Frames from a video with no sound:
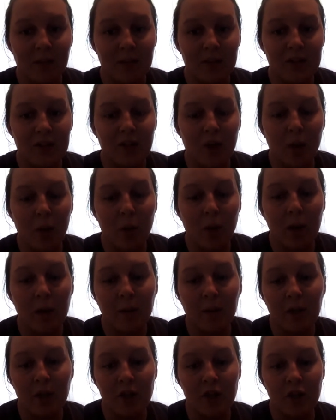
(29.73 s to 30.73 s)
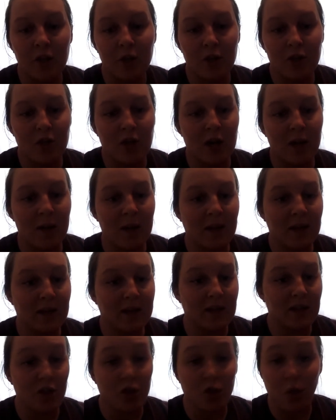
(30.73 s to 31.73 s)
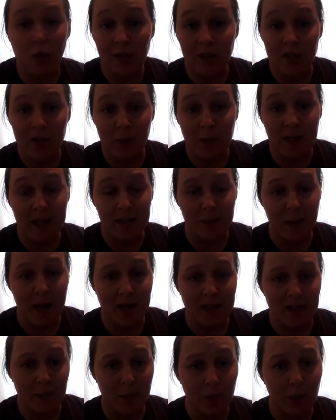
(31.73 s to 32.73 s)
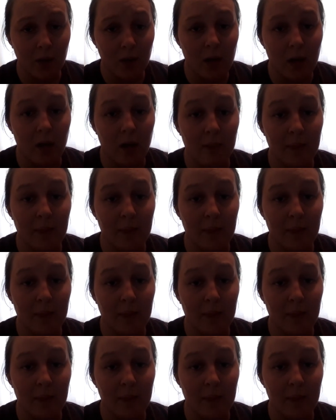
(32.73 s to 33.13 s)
So what I'm going to do is try to make this as short and sweet as possible.